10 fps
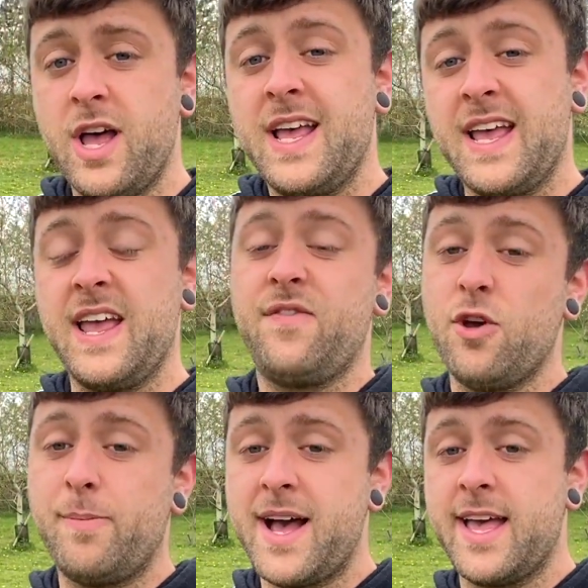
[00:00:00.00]
if you're
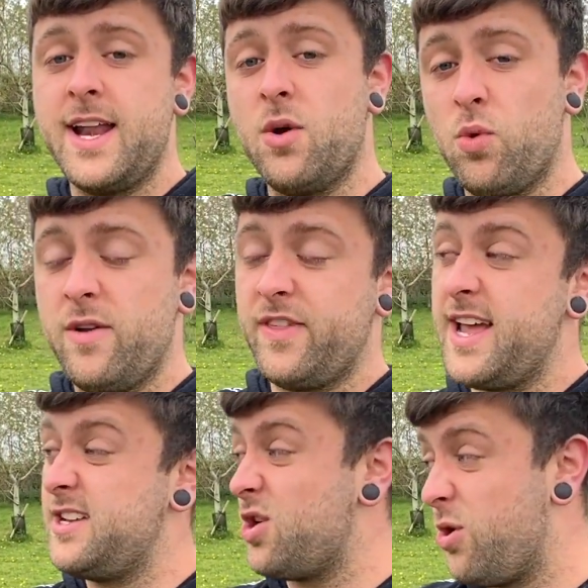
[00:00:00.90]
buying one of
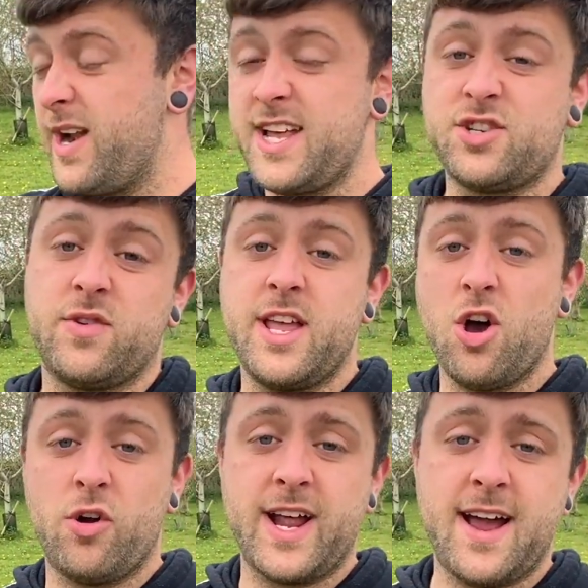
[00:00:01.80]
these or an S3 or
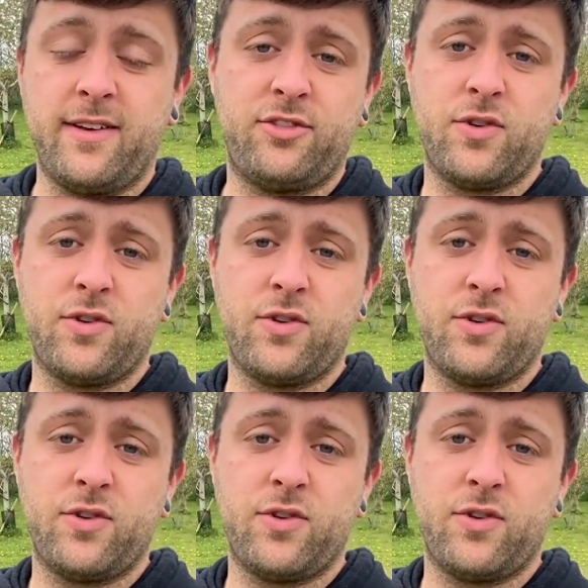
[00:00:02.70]
an RS3,